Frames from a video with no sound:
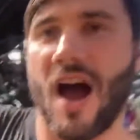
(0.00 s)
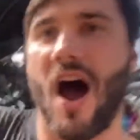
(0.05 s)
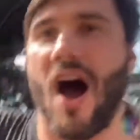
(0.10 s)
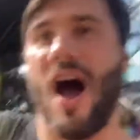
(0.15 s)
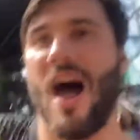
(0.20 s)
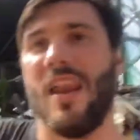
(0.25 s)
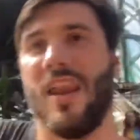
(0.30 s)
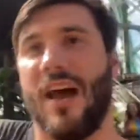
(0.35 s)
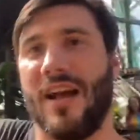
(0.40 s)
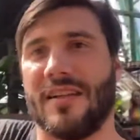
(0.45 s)

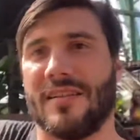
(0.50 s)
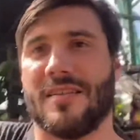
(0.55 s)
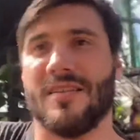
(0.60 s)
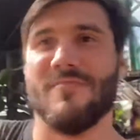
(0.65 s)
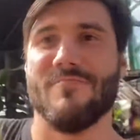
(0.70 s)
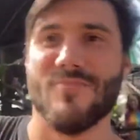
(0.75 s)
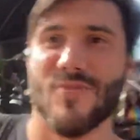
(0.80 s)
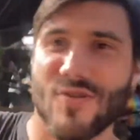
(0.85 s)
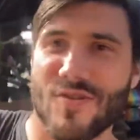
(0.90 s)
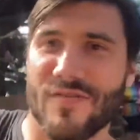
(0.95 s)
I like to
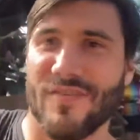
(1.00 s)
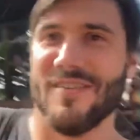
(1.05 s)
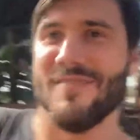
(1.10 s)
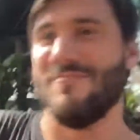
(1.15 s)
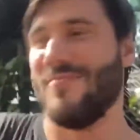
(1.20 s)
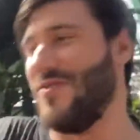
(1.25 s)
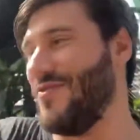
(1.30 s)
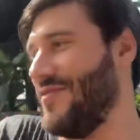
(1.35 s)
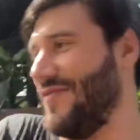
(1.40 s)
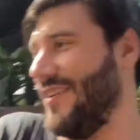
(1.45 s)
move it, move it. I like to move it,
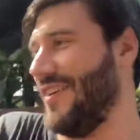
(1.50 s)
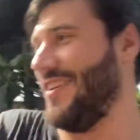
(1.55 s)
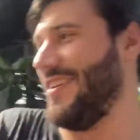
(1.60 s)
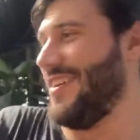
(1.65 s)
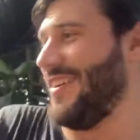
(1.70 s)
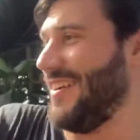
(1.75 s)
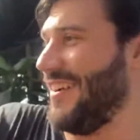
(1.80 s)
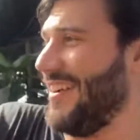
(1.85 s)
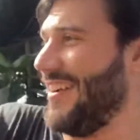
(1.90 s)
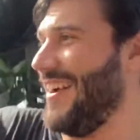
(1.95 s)
move it.
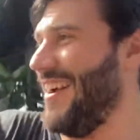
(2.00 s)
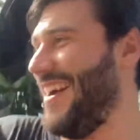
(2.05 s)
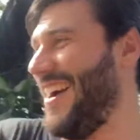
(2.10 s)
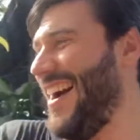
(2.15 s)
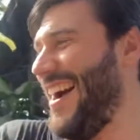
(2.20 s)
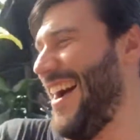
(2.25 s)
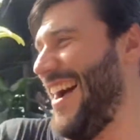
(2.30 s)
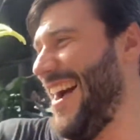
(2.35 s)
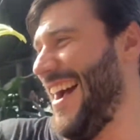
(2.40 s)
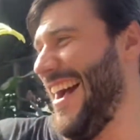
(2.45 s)

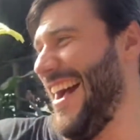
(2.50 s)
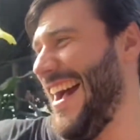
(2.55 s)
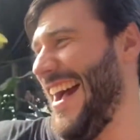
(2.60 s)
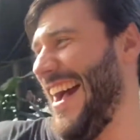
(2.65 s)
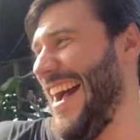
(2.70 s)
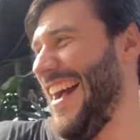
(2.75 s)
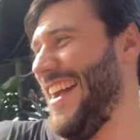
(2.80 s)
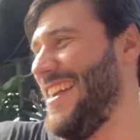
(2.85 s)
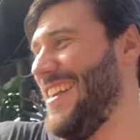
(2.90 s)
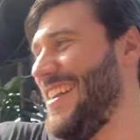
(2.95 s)
I like to
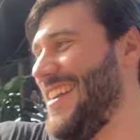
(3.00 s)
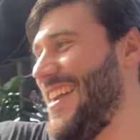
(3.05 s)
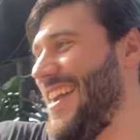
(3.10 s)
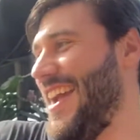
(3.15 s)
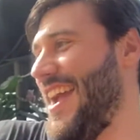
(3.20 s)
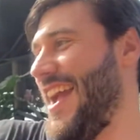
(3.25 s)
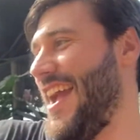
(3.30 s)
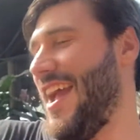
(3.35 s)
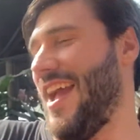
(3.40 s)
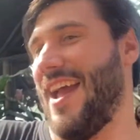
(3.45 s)

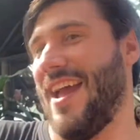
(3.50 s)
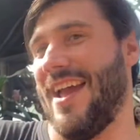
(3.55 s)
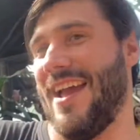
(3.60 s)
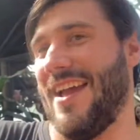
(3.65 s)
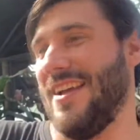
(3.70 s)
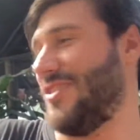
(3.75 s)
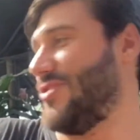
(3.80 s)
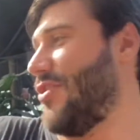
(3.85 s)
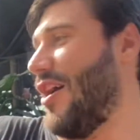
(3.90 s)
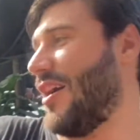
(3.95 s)
move it.
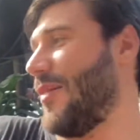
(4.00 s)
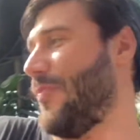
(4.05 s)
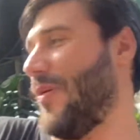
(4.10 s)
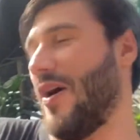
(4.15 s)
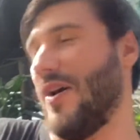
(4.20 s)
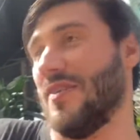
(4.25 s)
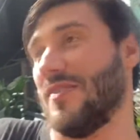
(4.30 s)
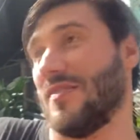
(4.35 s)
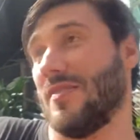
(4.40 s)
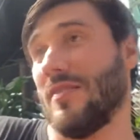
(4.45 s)
And strike a pose.